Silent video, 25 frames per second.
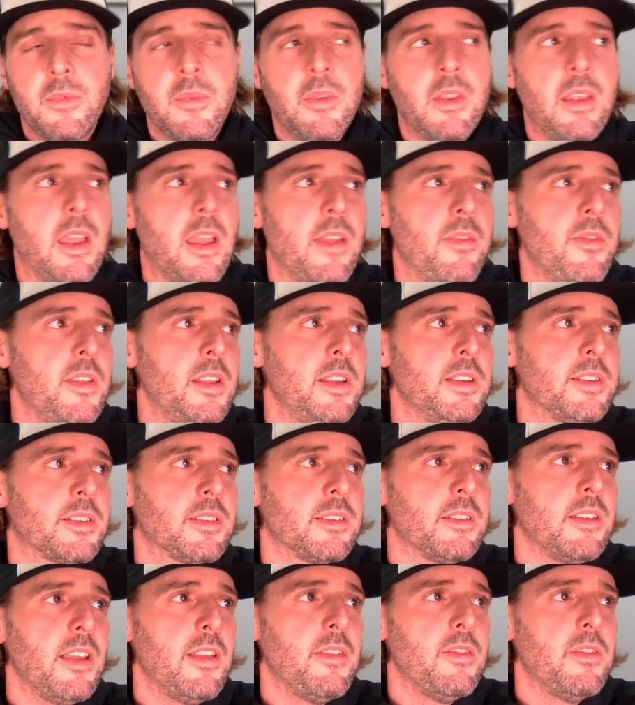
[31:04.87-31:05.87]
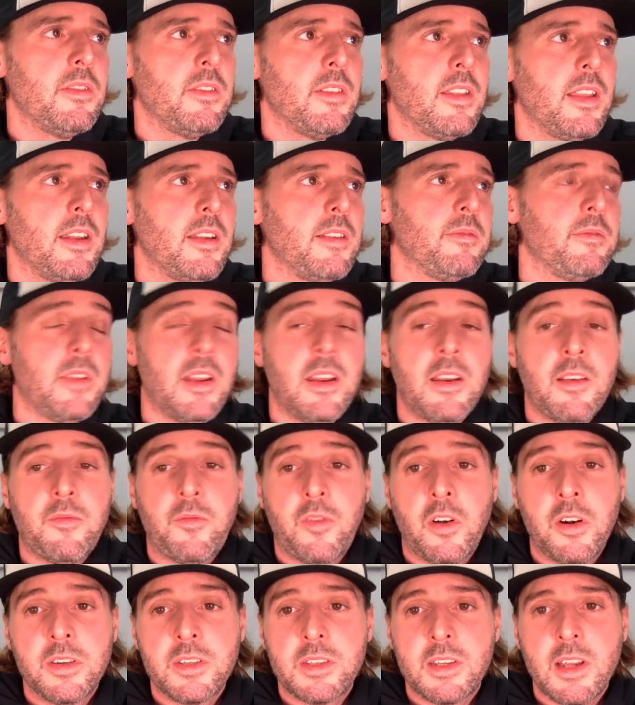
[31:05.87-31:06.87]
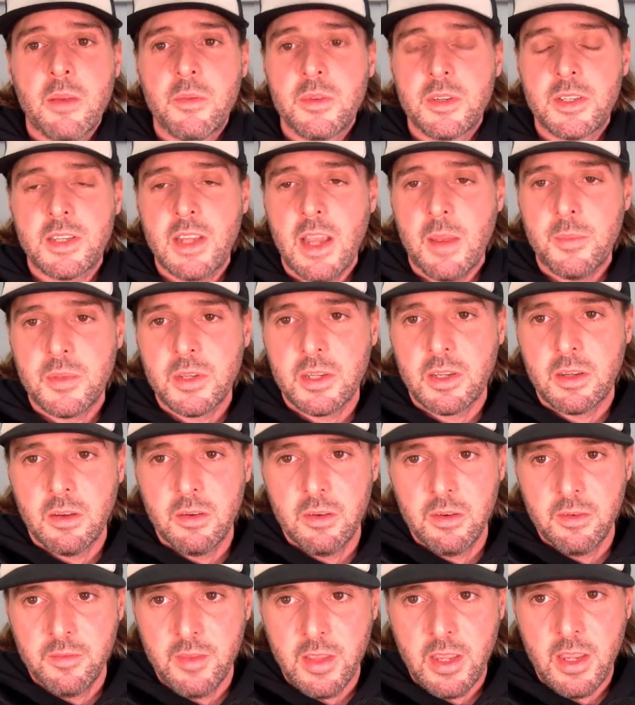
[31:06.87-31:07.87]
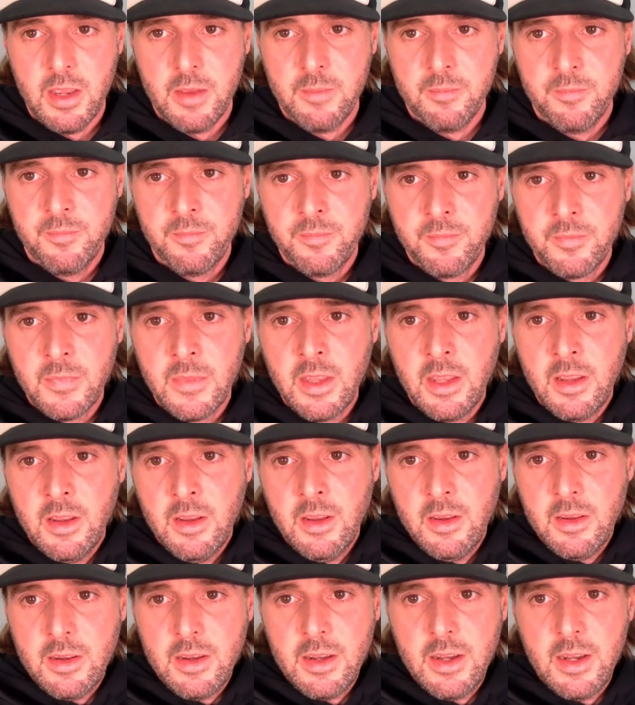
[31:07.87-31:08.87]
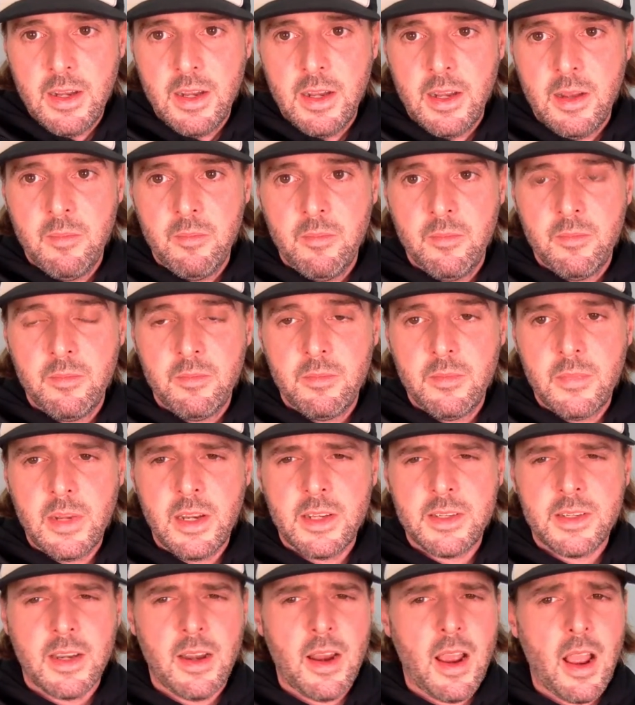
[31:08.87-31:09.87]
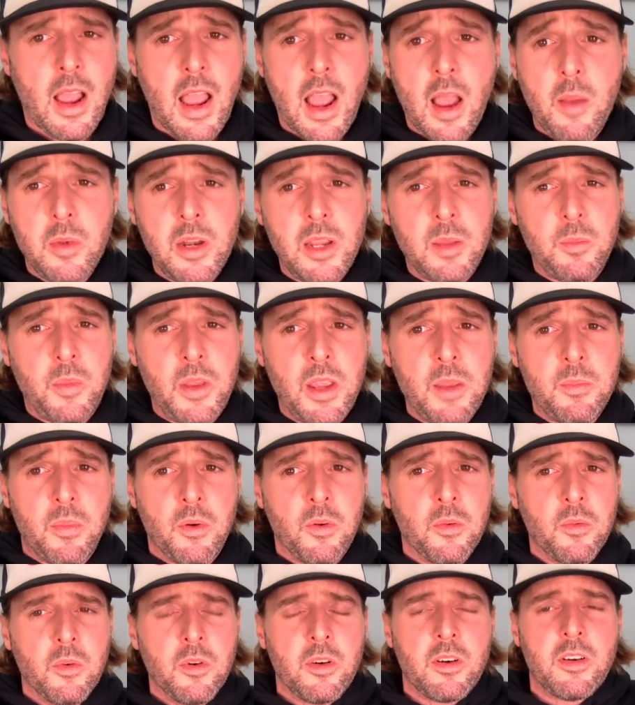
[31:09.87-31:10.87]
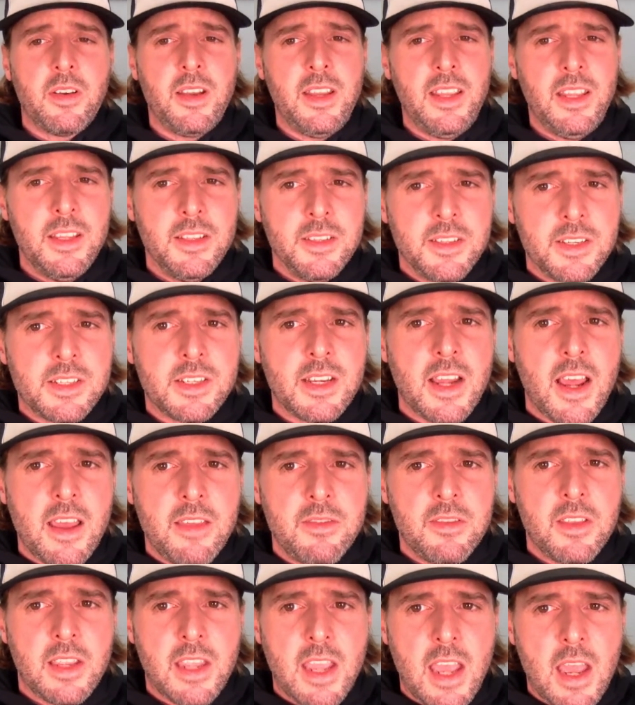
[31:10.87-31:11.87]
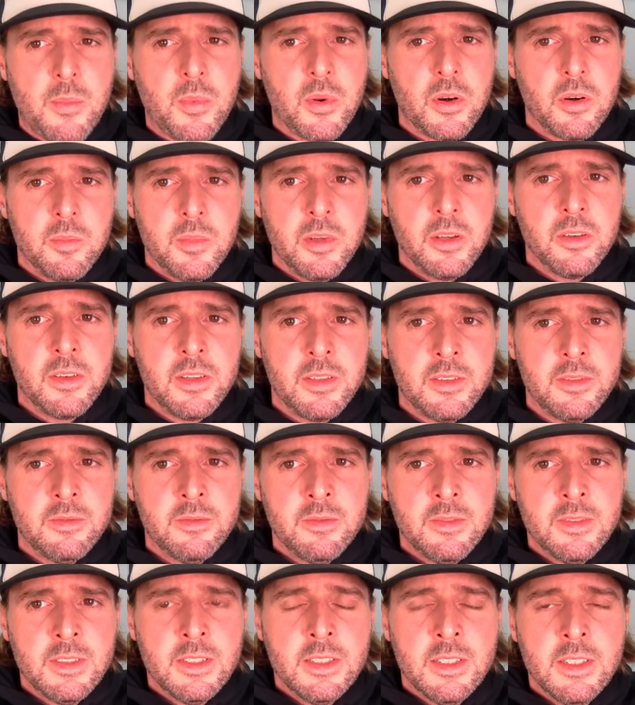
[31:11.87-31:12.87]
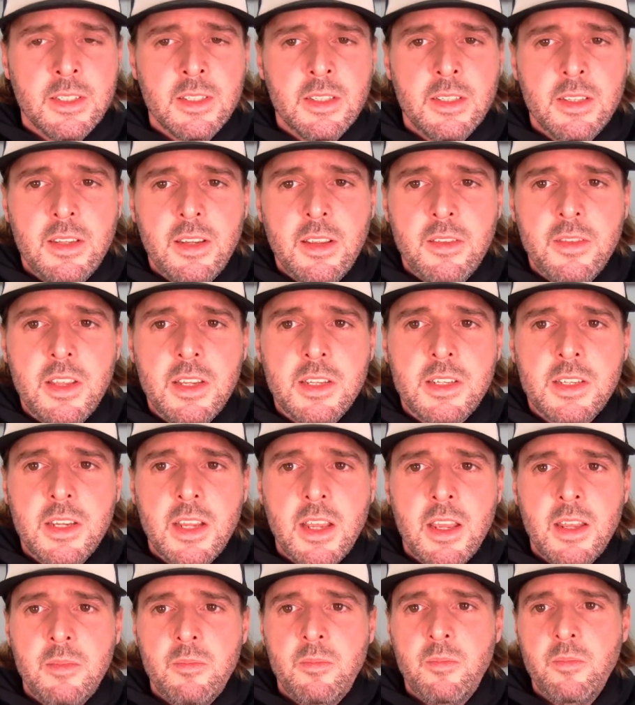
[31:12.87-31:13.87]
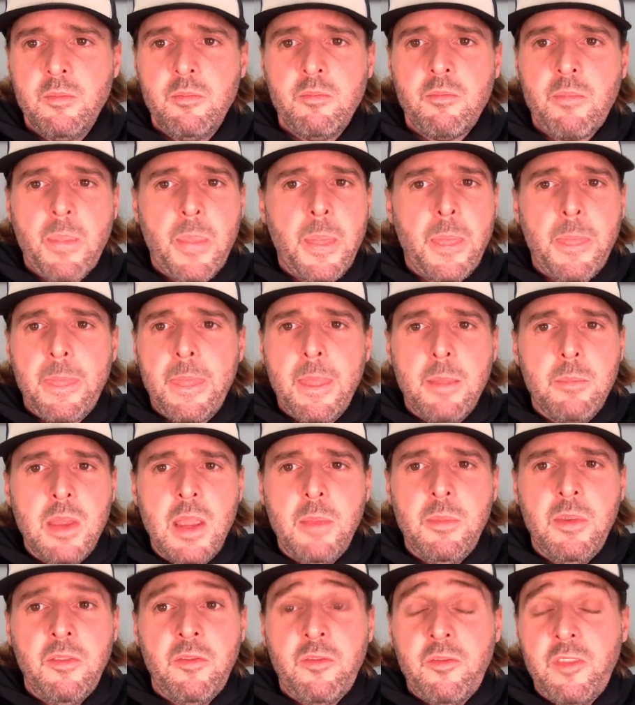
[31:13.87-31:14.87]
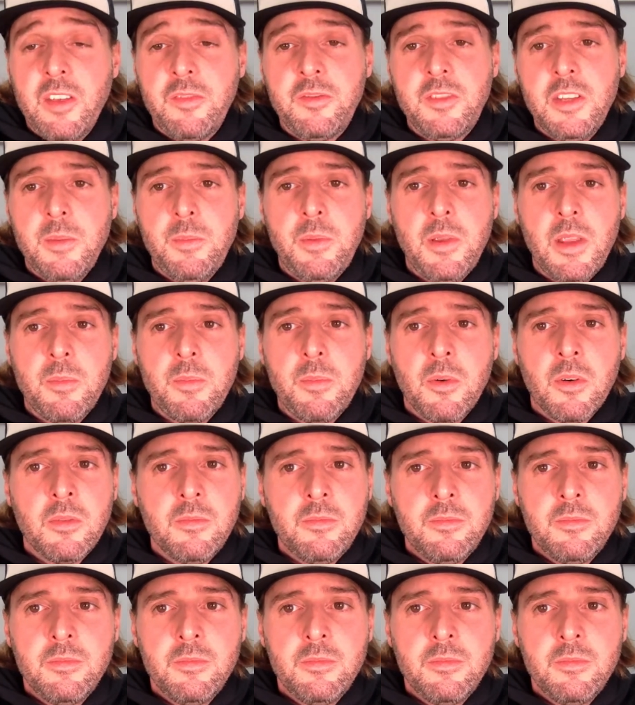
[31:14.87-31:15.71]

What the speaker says: And at first I was skeptical of them. And I said, "How many people were inside the Capitol building?" And they said, maybe 50 people.